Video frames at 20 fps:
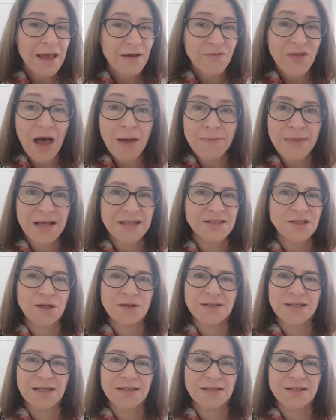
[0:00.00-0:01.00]
That makes no
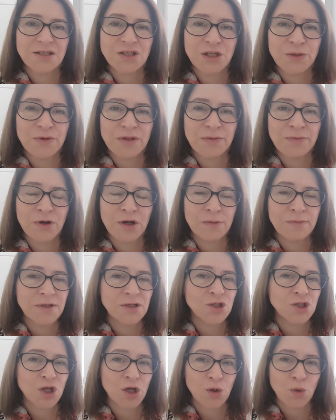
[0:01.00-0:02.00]
sense to you at the
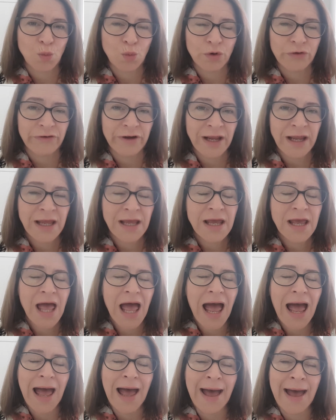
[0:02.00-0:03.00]
moment. Don't worry.
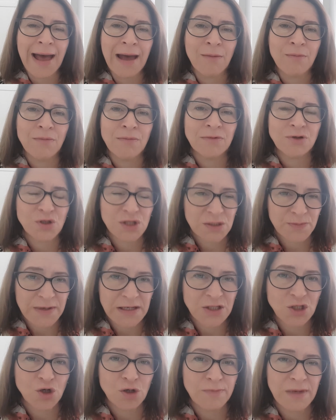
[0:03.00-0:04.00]
Um, just
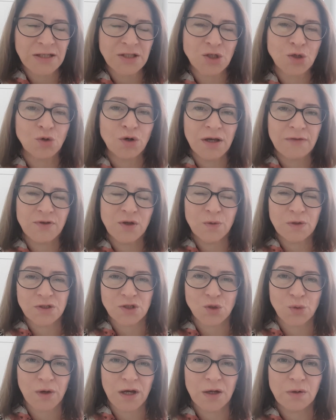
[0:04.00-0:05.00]
speak to your mentor if you want
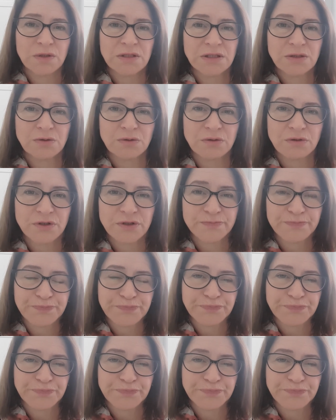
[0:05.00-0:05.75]
to work with schools.